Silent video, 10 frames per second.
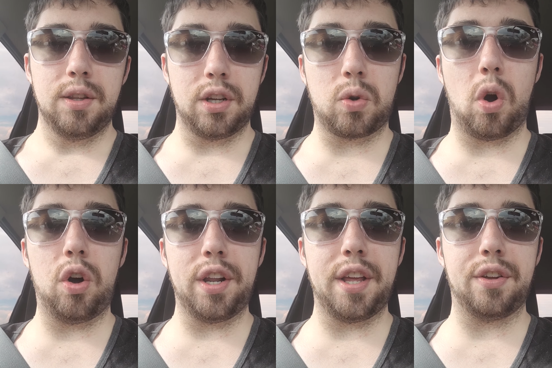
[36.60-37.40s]
the
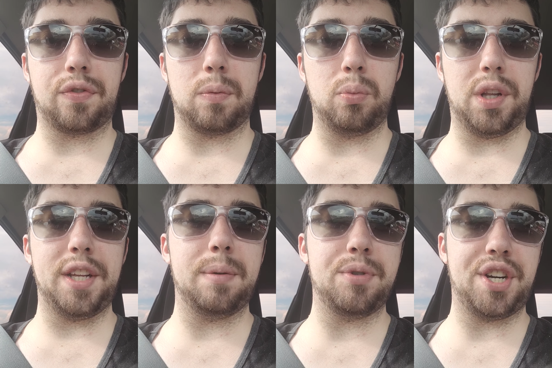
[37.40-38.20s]
quote is from
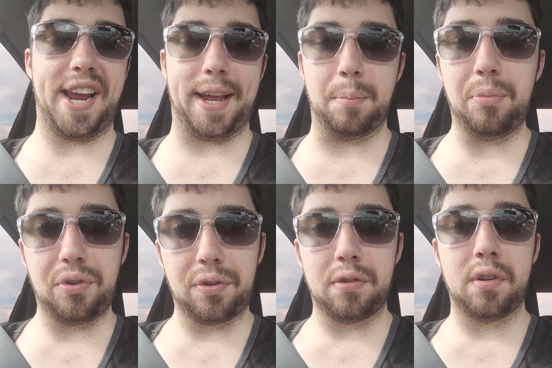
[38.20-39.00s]
William James,